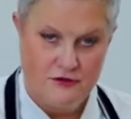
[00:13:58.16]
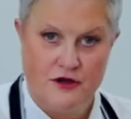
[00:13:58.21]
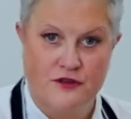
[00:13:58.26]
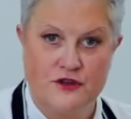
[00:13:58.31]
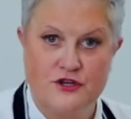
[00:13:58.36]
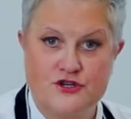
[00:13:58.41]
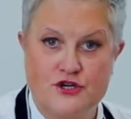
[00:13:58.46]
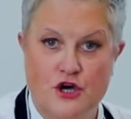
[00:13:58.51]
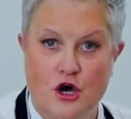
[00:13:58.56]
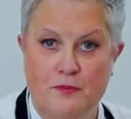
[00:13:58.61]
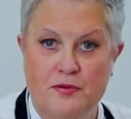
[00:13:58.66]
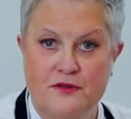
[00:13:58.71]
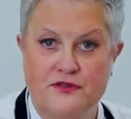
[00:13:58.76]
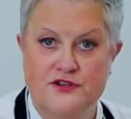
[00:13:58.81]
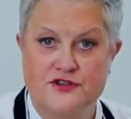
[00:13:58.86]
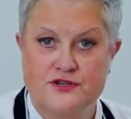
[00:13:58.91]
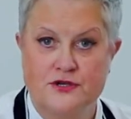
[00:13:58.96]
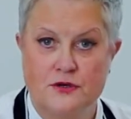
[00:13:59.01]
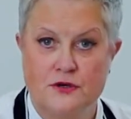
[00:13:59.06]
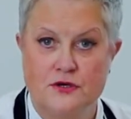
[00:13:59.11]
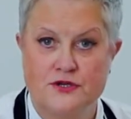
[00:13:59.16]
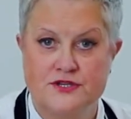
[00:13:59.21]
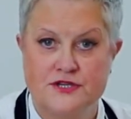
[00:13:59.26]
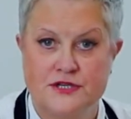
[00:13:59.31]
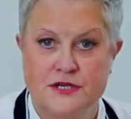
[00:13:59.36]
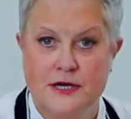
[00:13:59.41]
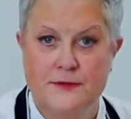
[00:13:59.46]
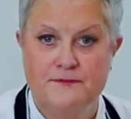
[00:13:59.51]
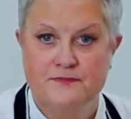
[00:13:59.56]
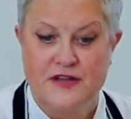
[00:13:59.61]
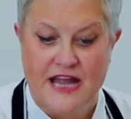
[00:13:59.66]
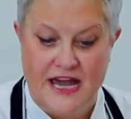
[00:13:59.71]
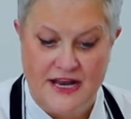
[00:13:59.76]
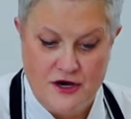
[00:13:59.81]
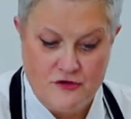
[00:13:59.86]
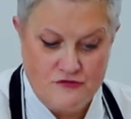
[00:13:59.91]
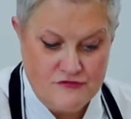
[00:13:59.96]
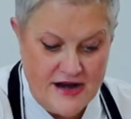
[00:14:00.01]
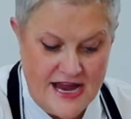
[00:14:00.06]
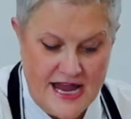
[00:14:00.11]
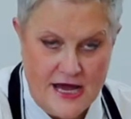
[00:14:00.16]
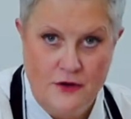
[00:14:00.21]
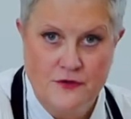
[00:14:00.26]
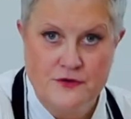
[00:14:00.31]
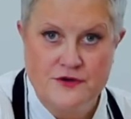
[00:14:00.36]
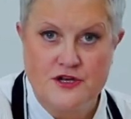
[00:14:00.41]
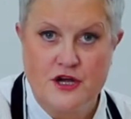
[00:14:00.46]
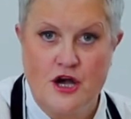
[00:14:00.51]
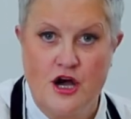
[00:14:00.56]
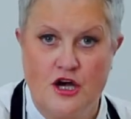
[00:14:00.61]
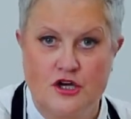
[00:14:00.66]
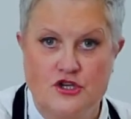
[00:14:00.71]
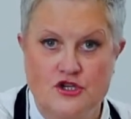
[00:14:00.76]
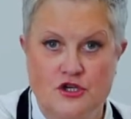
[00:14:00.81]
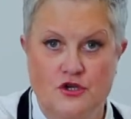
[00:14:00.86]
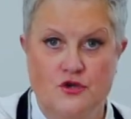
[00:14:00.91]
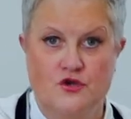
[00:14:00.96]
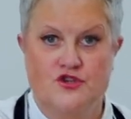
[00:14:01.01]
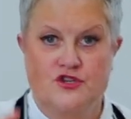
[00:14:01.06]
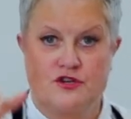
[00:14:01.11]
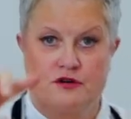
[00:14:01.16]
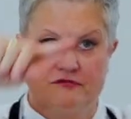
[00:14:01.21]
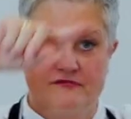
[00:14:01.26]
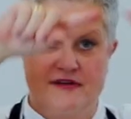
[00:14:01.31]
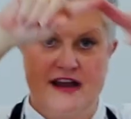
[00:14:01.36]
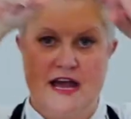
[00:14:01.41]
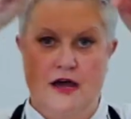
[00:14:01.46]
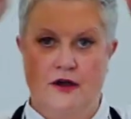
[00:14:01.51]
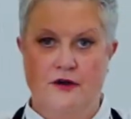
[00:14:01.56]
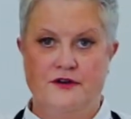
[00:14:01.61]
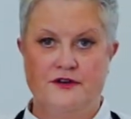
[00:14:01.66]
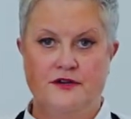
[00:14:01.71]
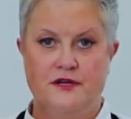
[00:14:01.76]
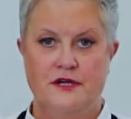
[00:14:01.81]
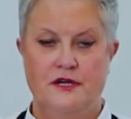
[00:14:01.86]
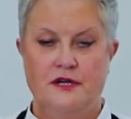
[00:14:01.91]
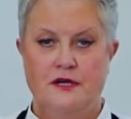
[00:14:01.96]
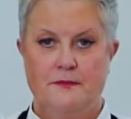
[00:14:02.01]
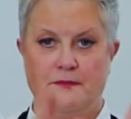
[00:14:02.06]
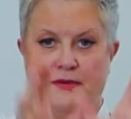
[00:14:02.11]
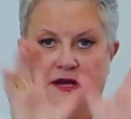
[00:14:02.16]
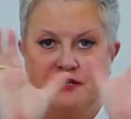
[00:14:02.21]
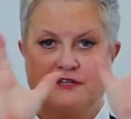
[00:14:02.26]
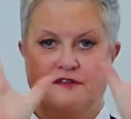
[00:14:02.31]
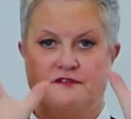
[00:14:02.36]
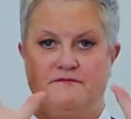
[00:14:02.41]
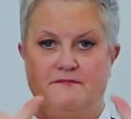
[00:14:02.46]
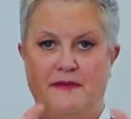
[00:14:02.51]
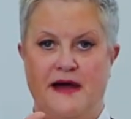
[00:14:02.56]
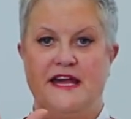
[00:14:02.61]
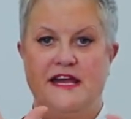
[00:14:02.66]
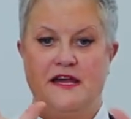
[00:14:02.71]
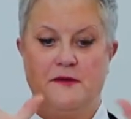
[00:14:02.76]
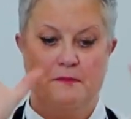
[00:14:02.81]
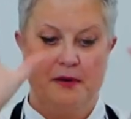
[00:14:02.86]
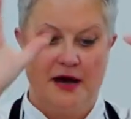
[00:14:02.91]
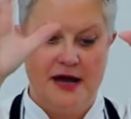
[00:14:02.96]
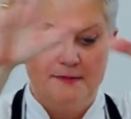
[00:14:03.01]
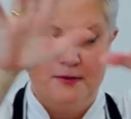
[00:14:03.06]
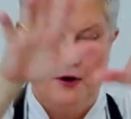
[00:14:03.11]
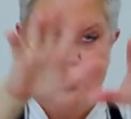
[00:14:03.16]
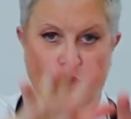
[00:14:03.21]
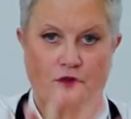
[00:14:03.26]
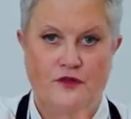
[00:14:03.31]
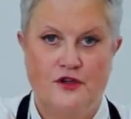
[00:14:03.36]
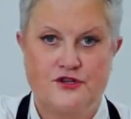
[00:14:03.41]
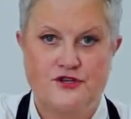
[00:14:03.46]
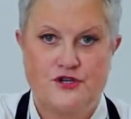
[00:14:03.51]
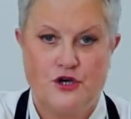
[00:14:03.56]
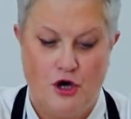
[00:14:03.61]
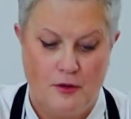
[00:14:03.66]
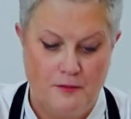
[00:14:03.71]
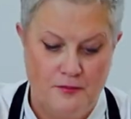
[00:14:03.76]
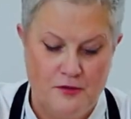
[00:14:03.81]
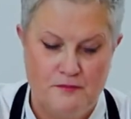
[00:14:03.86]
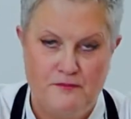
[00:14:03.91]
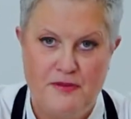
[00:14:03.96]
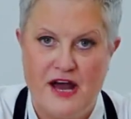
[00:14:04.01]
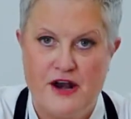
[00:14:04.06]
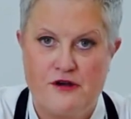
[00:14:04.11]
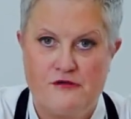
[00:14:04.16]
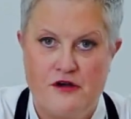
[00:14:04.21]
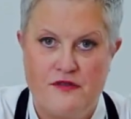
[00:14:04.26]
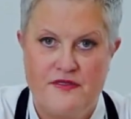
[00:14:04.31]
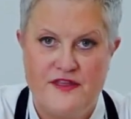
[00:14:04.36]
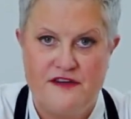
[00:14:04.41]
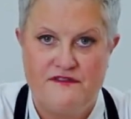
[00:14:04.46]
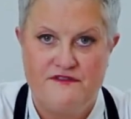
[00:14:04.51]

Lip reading: on the top of the sauce and a round cartouche, so a round piece of baking paper on the top. Put butter on there